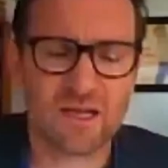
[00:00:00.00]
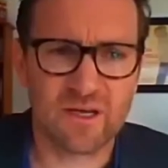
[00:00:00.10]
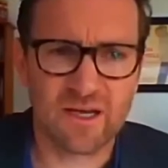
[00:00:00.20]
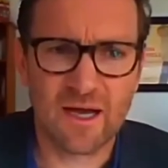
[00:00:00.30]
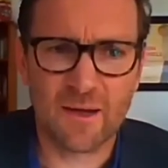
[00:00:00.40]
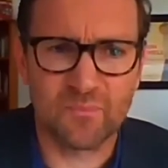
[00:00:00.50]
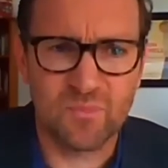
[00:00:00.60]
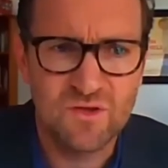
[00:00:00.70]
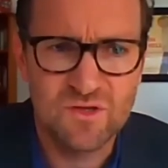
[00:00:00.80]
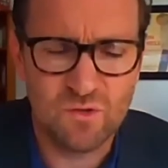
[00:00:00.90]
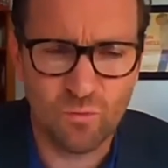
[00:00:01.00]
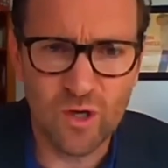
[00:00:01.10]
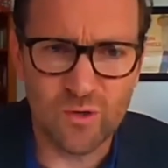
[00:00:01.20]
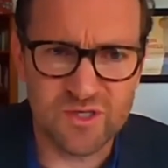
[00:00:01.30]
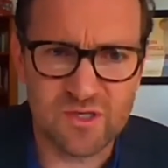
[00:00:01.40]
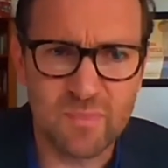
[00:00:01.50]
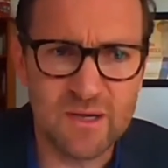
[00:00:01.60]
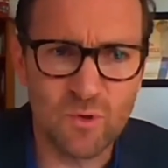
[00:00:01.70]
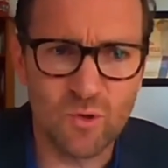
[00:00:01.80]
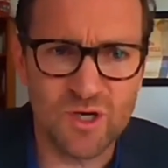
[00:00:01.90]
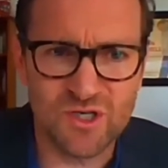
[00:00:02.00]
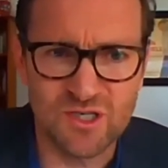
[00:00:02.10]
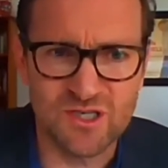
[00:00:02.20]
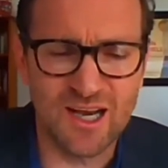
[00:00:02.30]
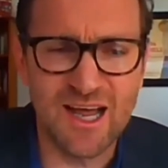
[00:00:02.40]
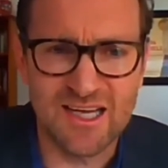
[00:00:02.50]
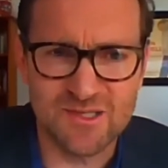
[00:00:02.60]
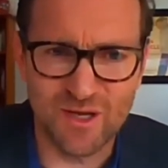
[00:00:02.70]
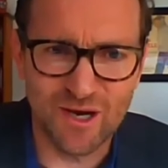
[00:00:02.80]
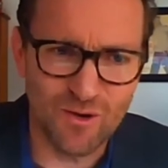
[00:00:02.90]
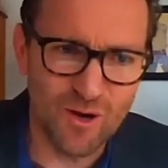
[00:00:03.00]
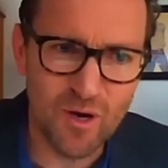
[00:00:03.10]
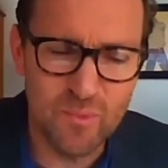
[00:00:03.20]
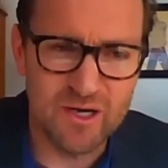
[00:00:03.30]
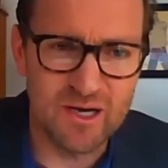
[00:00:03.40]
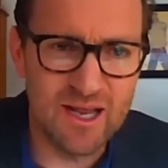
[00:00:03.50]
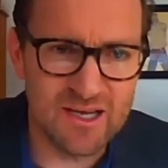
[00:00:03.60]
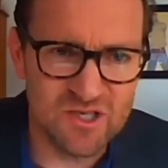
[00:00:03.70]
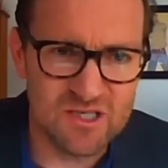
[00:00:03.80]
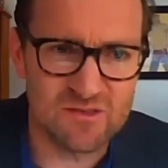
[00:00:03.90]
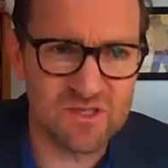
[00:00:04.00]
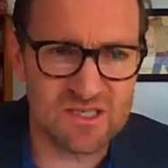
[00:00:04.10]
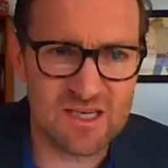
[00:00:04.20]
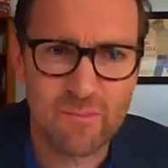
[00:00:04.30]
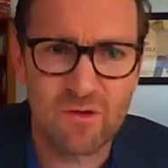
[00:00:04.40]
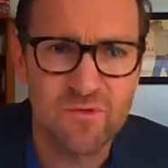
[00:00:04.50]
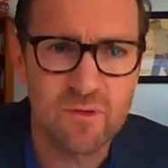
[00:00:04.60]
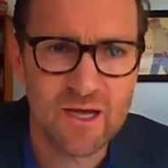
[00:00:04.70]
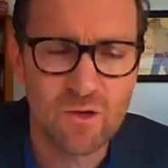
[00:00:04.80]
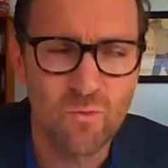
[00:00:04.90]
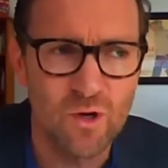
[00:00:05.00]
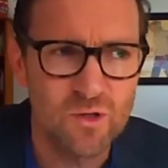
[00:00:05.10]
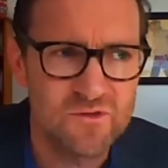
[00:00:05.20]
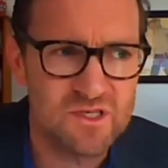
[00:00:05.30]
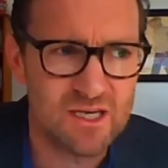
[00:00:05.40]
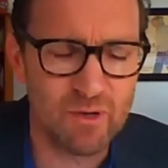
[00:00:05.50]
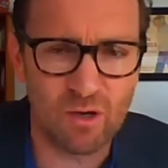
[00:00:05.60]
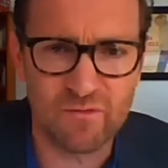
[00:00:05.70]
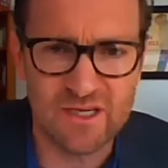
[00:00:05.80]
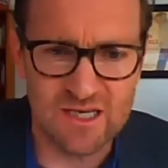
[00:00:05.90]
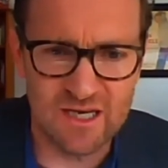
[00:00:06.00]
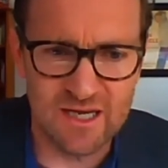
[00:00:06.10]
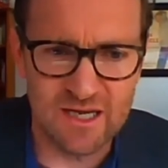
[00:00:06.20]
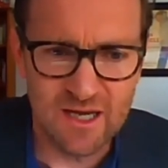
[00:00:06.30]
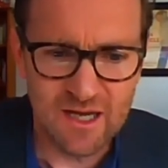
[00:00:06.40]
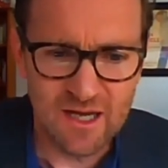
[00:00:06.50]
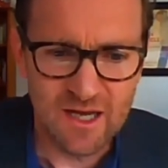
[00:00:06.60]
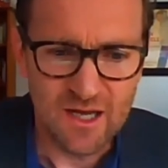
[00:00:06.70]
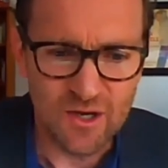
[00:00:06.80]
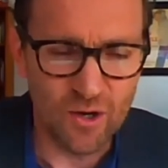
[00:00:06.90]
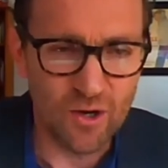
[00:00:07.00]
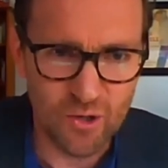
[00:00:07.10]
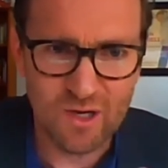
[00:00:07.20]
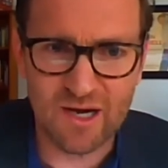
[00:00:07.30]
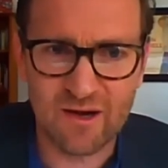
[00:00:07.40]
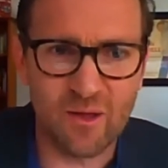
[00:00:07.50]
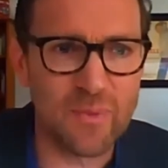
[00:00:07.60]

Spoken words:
going to leave the sort of wellness and people question to the last, but I'll pop it in now just coming off the back of what you've said. But obviously, you're